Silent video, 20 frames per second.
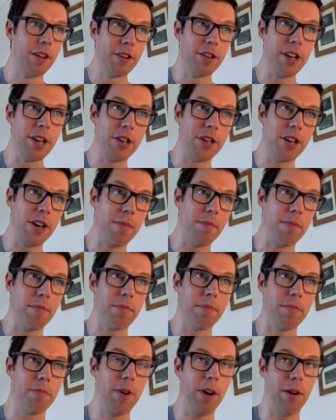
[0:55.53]
teaching
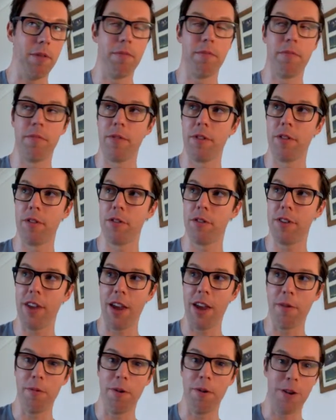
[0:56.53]
him, well,
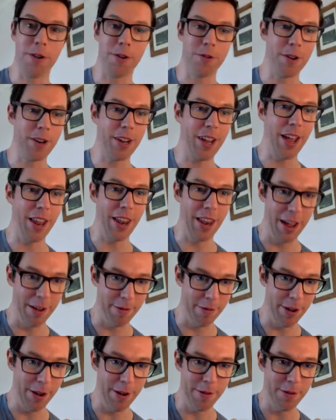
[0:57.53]
saying words, trying to get a
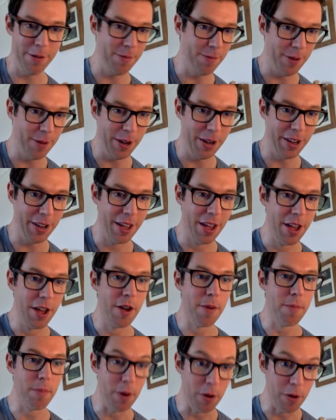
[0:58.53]
laugh out of him, like
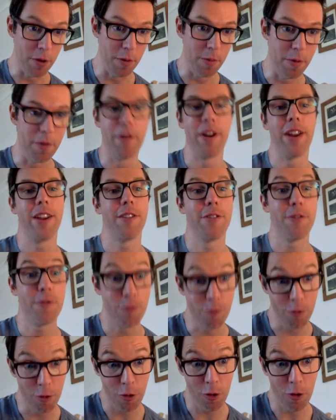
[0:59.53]
blueberry,
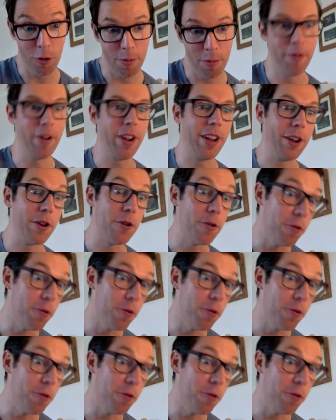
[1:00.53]
strawberry,